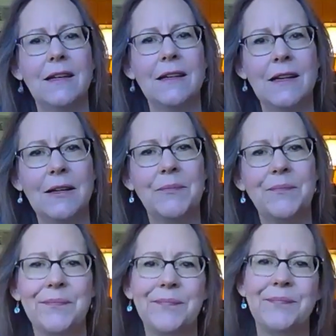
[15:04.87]

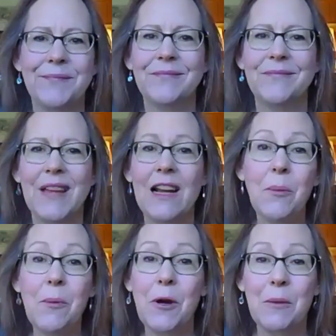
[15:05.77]
And
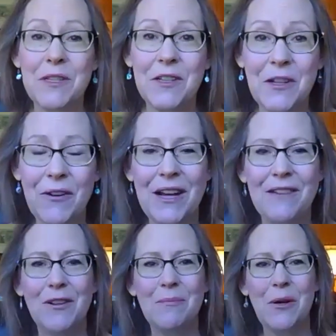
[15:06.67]
laburnum is clear
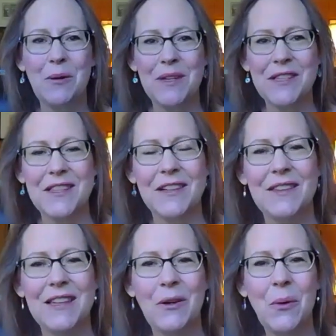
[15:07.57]
enough. Laburnum is
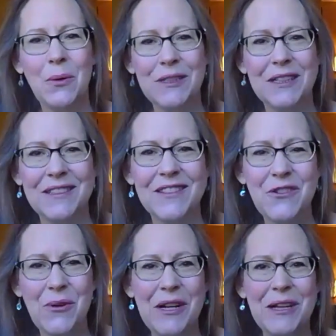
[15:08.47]
the golden
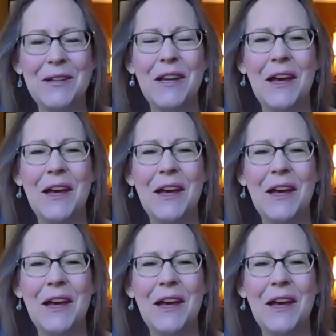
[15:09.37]
tree.